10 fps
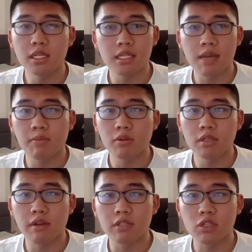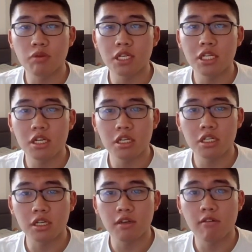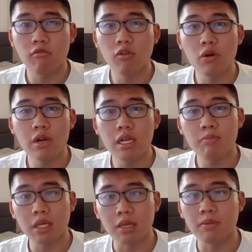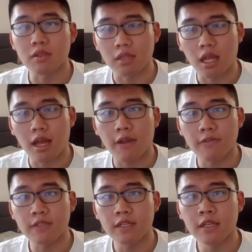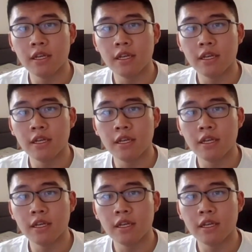examples of screen addiction ruining people's lives,